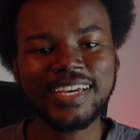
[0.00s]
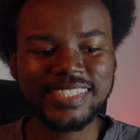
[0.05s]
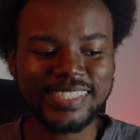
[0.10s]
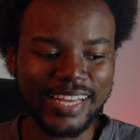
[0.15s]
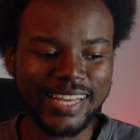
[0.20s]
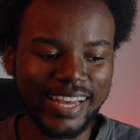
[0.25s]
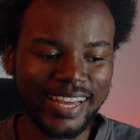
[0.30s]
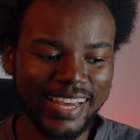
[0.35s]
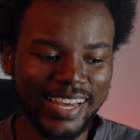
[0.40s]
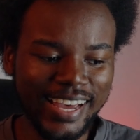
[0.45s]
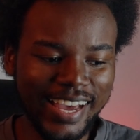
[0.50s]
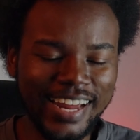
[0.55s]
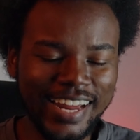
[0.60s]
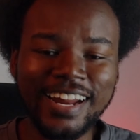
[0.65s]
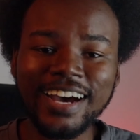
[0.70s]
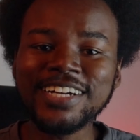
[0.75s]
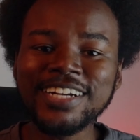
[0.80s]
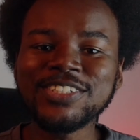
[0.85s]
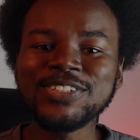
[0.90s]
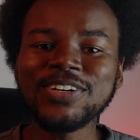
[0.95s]
there
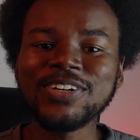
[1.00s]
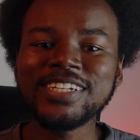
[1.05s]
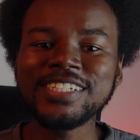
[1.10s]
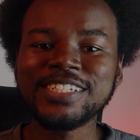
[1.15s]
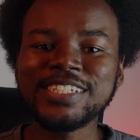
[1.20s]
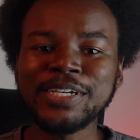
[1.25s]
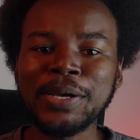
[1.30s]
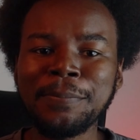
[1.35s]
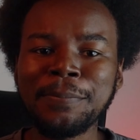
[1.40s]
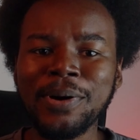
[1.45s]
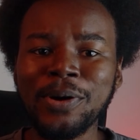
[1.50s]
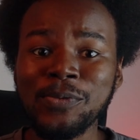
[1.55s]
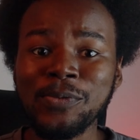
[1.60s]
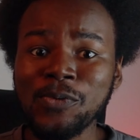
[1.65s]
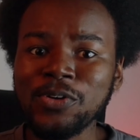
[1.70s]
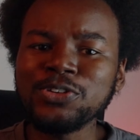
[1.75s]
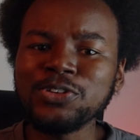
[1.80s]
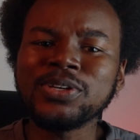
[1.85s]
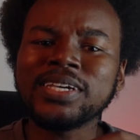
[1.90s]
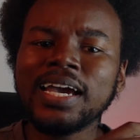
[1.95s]
an ideology about
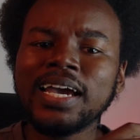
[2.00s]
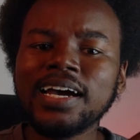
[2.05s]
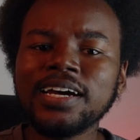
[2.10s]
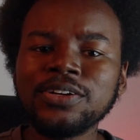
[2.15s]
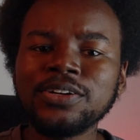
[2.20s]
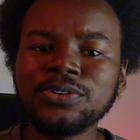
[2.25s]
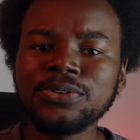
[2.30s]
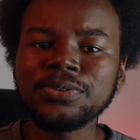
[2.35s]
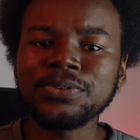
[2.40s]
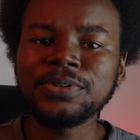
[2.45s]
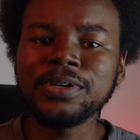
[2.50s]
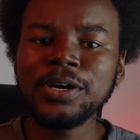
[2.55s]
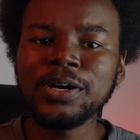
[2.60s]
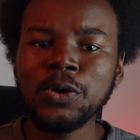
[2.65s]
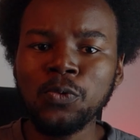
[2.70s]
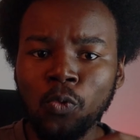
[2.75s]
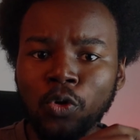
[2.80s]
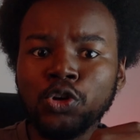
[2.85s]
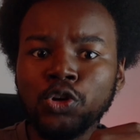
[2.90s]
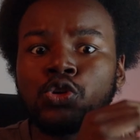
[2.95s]
what you can do,
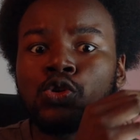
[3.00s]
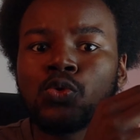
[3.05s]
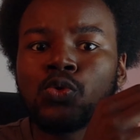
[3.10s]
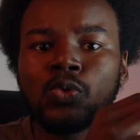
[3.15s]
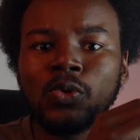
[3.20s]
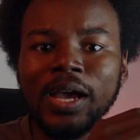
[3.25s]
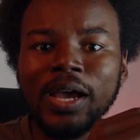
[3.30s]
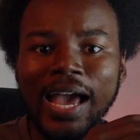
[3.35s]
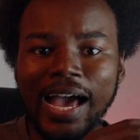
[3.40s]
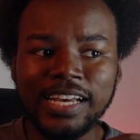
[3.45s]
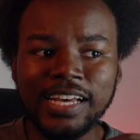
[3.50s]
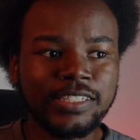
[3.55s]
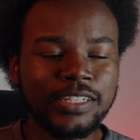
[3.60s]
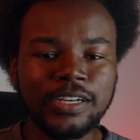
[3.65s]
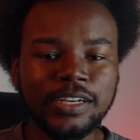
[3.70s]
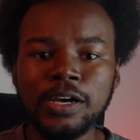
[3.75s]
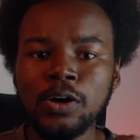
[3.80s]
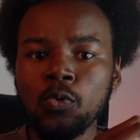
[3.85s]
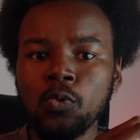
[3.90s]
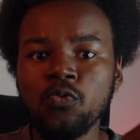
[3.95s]
what you as
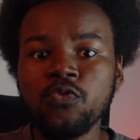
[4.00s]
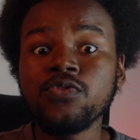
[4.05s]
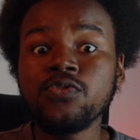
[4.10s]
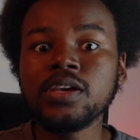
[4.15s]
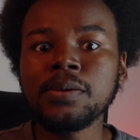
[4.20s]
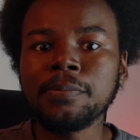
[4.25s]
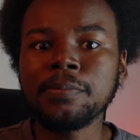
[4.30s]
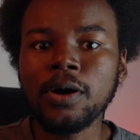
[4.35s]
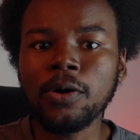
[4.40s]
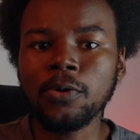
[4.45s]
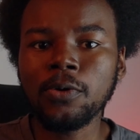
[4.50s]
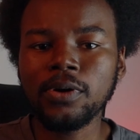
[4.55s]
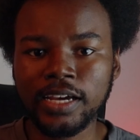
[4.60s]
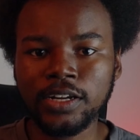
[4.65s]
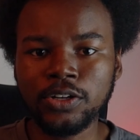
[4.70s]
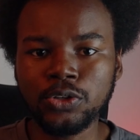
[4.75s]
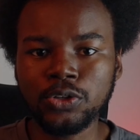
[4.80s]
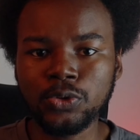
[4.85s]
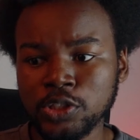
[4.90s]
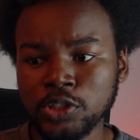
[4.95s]
a female
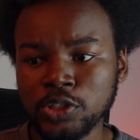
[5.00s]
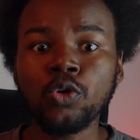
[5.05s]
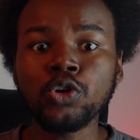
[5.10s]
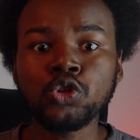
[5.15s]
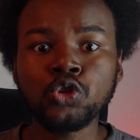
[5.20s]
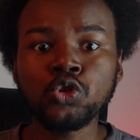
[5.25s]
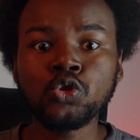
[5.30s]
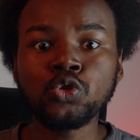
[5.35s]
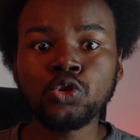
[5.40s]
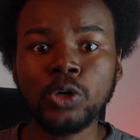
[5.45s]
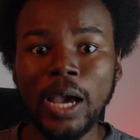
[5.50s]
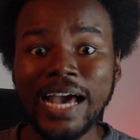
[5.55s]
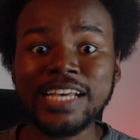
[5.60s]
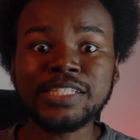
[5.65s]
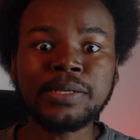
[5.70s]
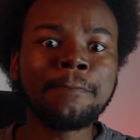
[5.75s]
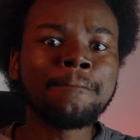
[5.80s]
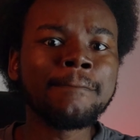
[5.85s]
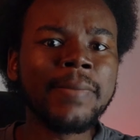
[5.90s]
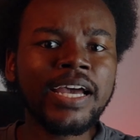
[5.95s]
can what you
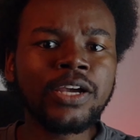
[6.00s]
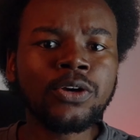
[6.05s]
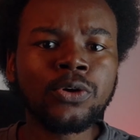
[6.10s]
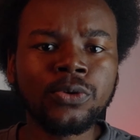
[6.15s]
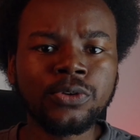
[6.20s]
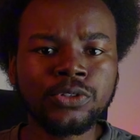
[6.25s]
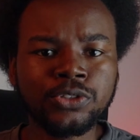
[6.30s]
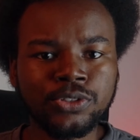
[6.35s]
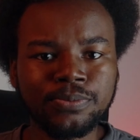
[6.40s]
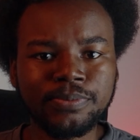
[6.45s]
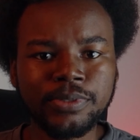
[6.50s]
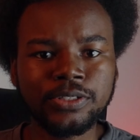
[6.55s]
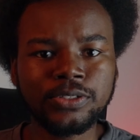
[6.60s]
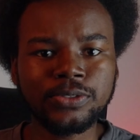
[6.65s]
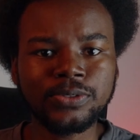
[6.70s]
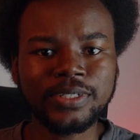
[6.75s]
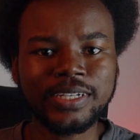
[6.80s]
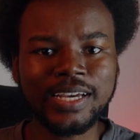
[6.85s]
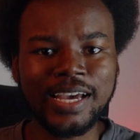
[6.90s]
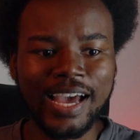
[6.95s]
as a male should be
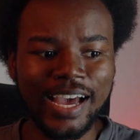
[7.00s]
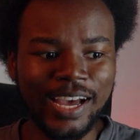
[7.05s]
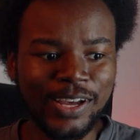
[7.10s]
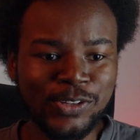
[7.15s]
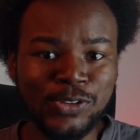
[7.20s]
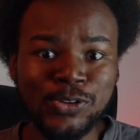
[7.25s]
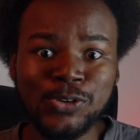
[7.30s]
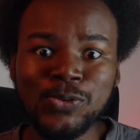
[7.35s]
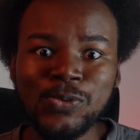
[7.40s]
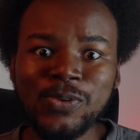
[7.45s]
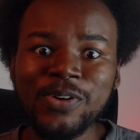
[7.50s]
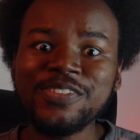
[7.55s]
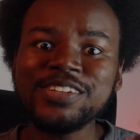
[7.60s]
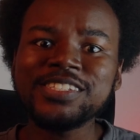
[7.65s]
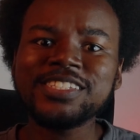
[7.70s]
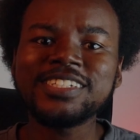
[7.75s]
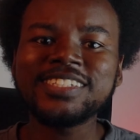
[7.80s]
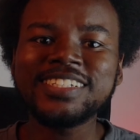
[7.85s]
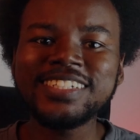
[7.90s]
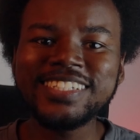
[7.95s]
doing, you with a
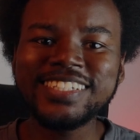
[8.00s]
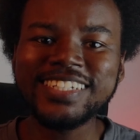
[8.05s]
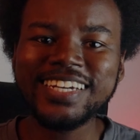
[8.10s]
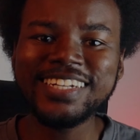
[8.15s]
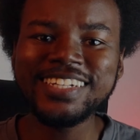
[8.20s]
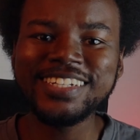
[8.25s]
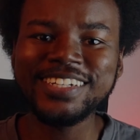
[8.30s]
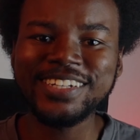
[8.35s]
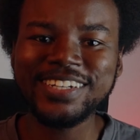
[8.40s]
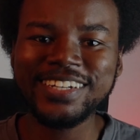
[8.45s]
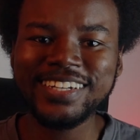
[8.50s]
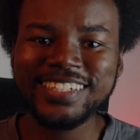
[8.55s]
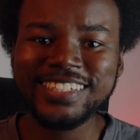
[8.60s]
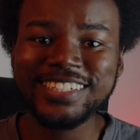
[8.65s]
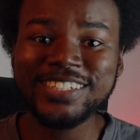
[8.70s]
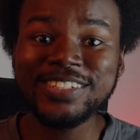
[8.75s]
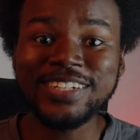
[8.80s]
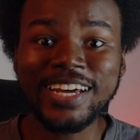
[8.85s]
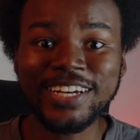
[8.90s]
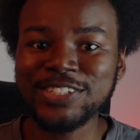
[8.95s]
certain gender
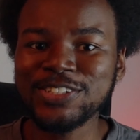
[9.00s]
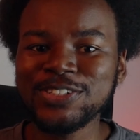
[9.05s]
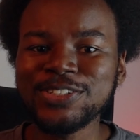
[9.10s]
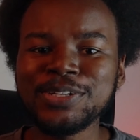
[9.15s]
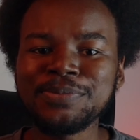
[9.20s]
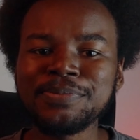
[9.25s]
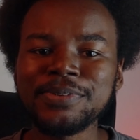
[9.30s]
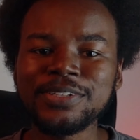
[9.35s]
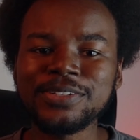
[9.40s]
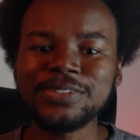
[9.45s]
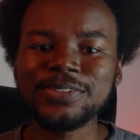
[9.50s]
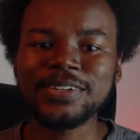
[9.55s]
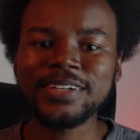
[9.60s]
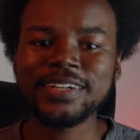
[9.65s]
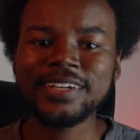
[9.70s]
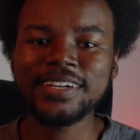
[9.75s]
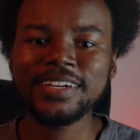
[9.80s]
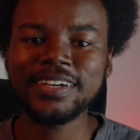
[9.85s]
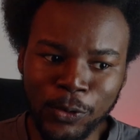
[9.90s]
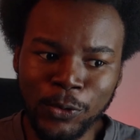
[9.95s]
should and shouldn't be doing?
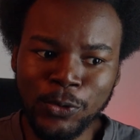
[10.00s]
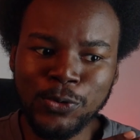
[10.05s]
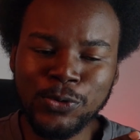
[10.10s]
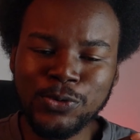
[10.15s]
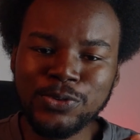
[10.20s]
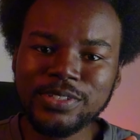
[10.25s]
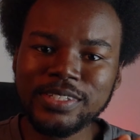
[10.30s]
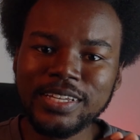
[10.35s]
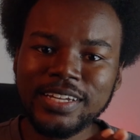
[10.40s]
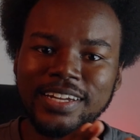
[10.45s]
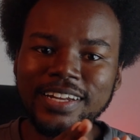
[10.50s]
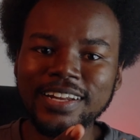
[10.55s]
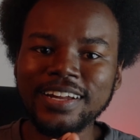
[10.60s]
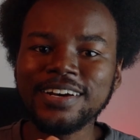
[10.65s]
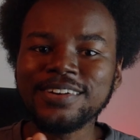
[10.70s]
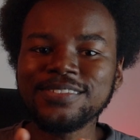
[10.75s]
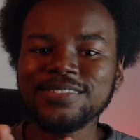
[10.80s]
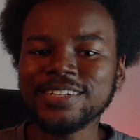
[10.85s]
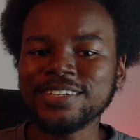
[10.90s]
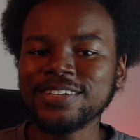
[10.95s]
Whose
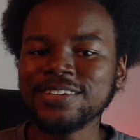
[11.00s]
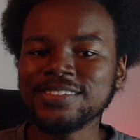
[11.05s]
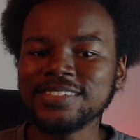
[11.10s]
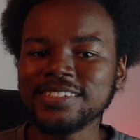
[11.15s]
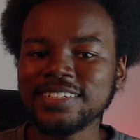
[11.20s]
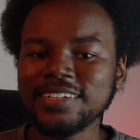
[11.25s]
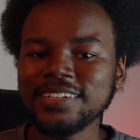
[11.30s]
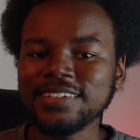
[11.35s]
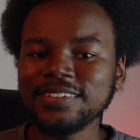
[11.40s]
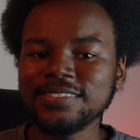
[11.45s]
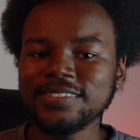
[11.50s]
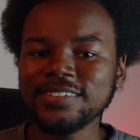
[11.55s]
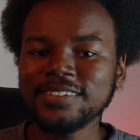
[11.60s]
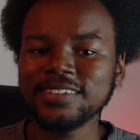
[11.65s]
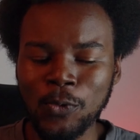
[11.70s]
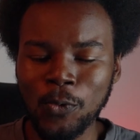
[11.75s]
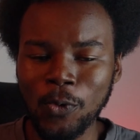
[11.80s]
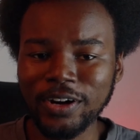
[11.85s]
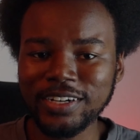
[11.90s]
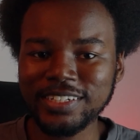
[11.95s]
life are you going to live?
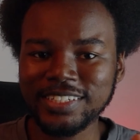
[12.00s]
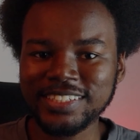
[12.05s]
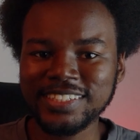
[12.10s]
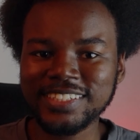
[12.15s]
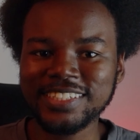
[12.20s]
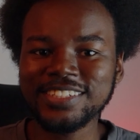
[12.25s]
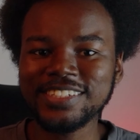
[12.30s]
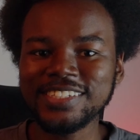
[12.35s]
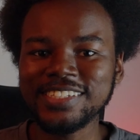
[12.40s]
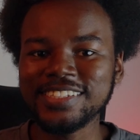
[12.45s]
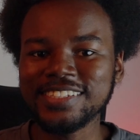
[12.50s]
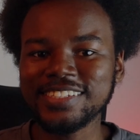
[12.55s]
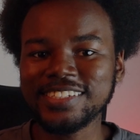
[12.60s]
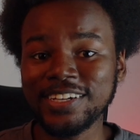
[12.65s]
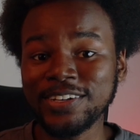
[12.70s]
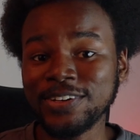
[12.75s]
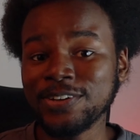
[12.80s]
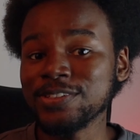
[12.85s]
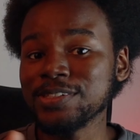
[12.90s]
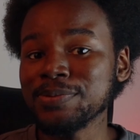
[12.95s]
What decisions
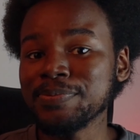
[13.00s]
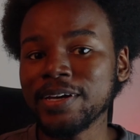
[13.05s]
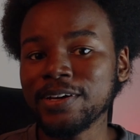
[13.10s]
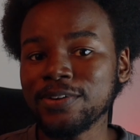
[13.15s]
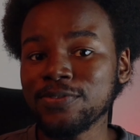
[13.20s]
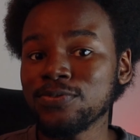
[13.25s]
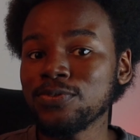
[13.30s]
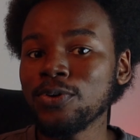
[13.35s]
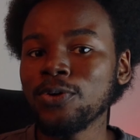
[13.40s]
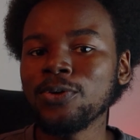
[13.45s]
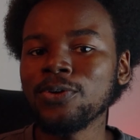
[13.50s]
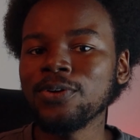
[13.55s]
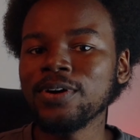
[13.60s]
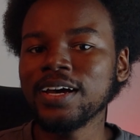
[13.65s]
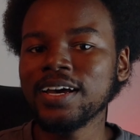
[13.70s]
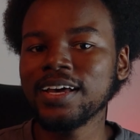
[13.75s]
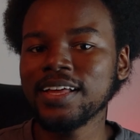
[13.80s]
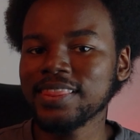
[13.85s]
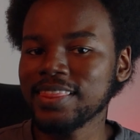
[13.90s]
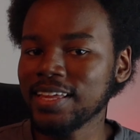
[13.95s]
are you going to make for
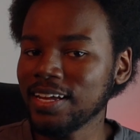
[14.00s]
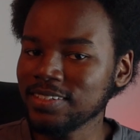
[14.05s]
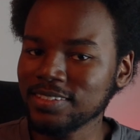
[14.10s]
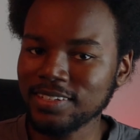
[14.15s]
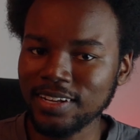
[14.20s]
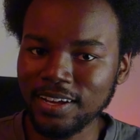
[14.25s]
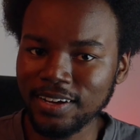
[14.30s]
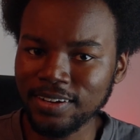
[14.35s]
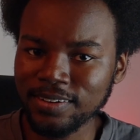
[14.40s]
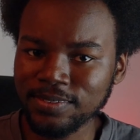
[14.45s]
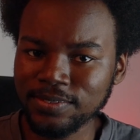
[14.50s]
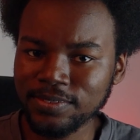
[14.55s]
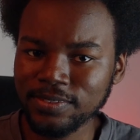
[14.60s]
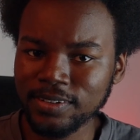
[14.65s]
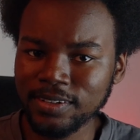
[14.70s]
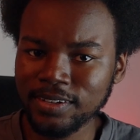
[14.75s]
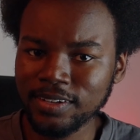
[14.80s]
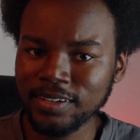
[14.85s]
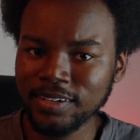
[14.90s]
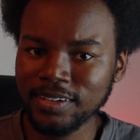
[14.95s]
that life?
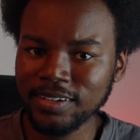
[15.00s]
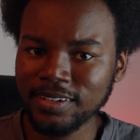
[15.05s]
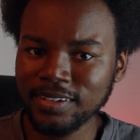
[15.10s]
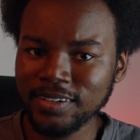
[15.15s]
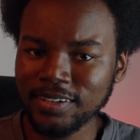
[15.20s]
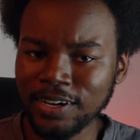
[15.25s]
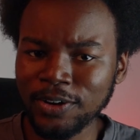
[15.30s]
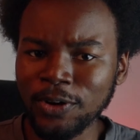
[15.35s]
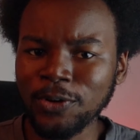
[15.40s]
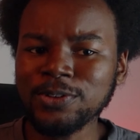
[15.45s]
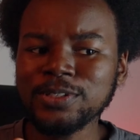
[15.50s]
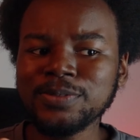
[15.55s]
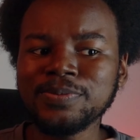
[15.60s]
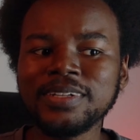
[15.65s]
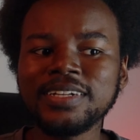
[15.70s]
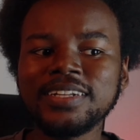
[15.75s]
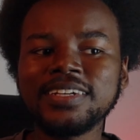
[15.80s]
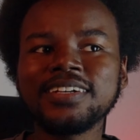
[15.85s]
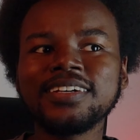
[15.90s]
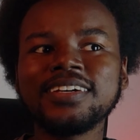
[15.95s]
And
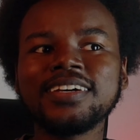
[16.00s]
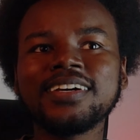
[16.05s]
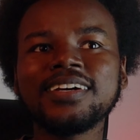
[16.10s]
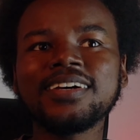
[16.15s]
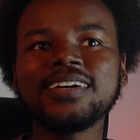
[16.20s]
ultimately,